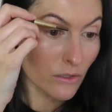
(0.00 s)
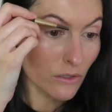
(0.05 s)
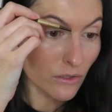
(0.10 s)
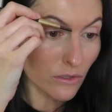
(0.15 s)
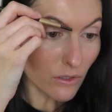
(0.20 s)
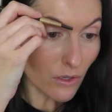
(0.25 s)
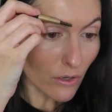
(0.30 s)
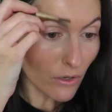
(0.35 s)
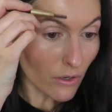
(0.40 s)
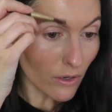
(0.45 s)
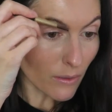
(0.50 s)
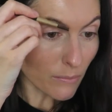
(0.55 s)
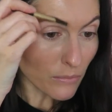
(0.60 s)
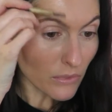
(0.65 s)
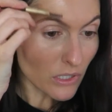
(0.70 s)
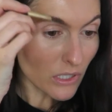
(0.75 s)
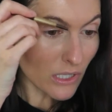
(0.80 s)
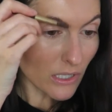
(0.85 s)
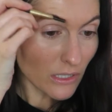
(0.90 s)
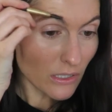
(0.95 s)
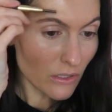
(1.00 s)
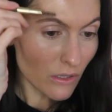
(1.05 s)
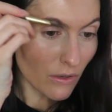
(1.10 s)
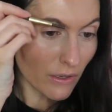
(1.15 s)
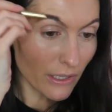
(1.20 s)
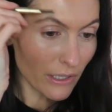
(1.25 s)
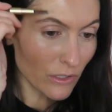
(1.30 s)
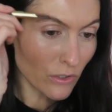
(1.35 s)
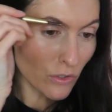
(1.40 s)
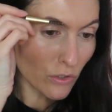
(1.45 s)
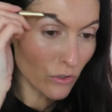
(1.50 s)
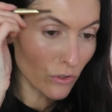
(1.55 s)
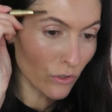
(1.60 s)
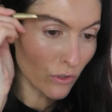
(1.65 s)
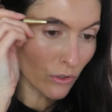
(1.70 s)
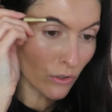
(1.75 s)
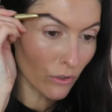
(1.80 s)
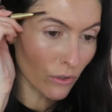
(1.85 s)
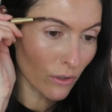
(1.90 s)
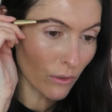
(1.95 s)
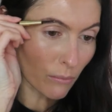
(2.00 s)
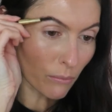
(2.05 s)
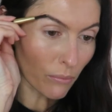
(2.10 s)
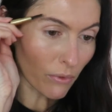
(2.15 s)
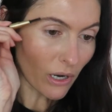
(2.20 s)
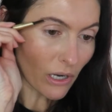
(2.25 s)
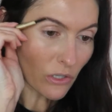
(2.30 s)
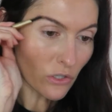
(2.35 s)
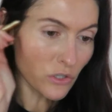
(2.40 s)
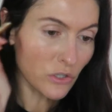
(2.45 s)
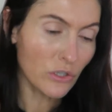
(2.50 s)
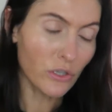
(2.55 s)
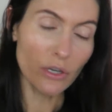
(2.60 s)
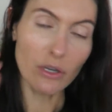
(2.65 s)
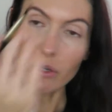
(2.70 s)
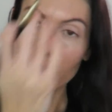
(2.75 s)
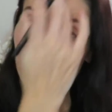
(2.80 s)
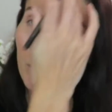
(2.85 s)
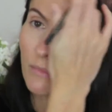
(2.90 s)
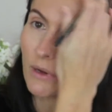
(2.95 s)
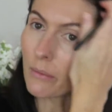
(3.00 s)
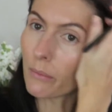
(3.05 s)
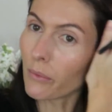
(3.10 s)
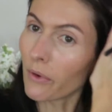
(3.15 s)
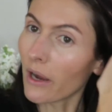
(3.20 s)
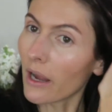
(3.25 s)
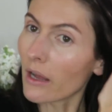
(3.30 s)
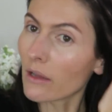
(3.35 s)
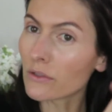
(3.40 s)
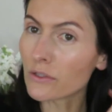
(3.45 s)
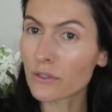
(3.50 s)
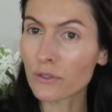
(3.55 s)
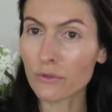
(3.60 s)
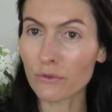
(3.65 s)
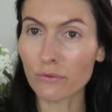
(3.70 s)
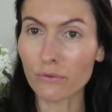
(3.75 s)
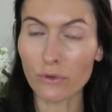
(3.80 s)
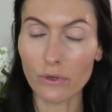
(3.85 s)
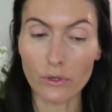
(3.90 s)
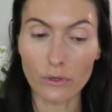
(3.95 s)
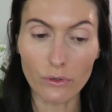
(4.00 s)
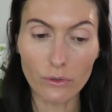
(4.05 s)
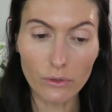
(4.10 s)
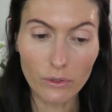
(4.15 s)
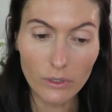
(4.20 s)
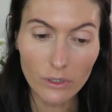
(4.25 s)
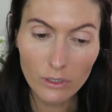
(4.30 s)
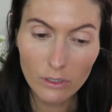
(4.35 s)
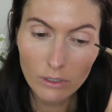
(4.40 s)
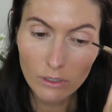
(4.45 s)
So I'm just going to brush my brows through.